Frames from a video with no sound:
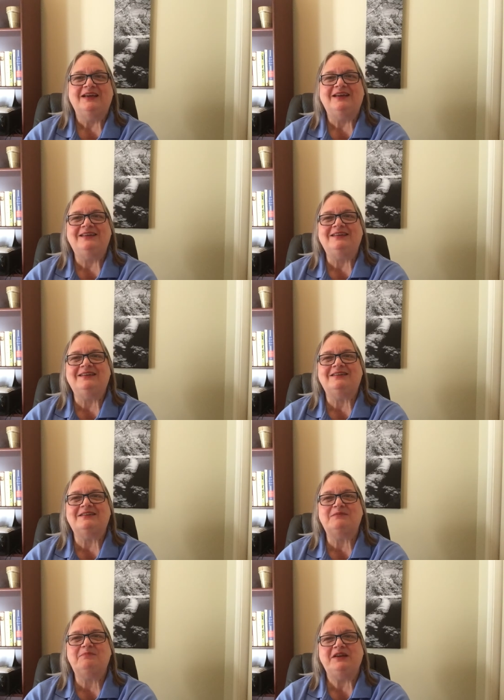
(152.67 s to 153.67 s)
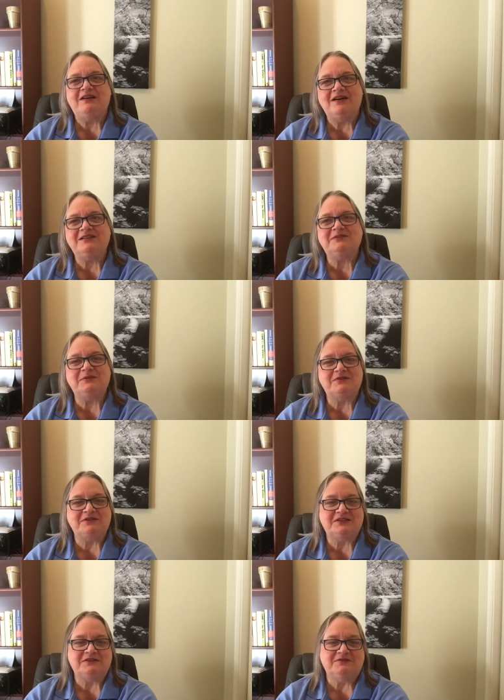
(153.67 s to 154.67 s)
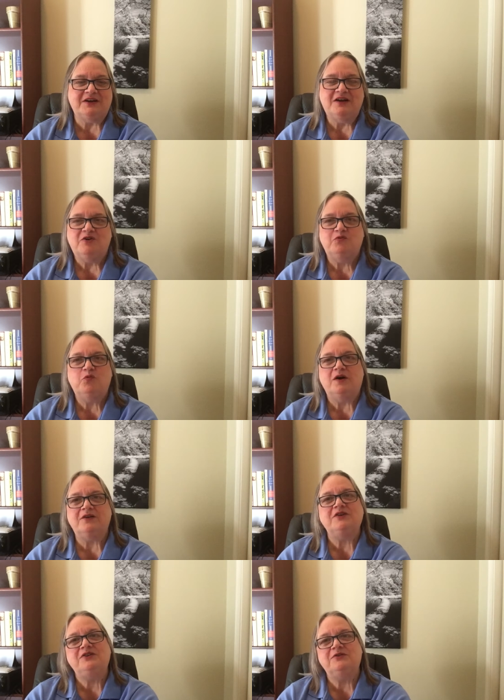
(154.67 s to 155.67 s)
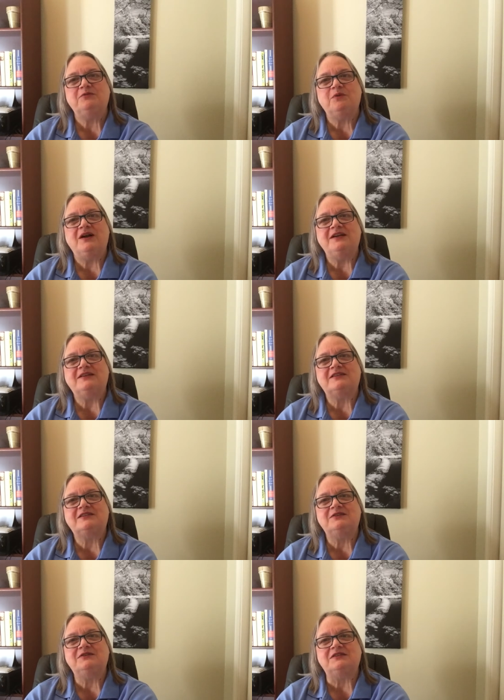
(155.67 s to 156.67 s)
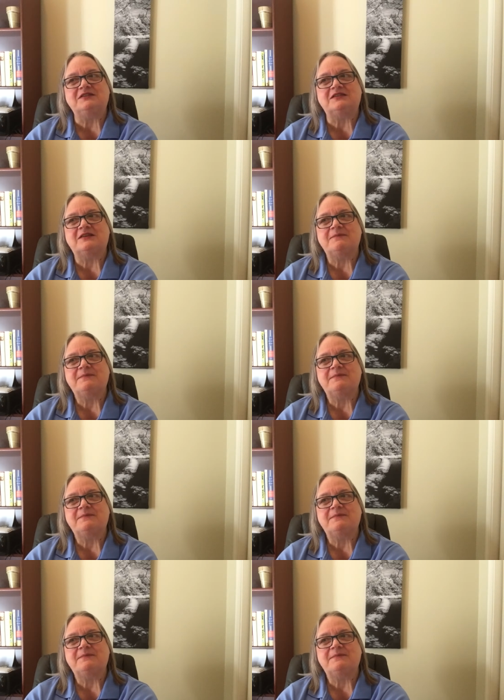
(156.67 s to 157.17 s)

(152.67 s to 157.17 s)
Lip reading: and be honest with yourself. What are your writing excuses?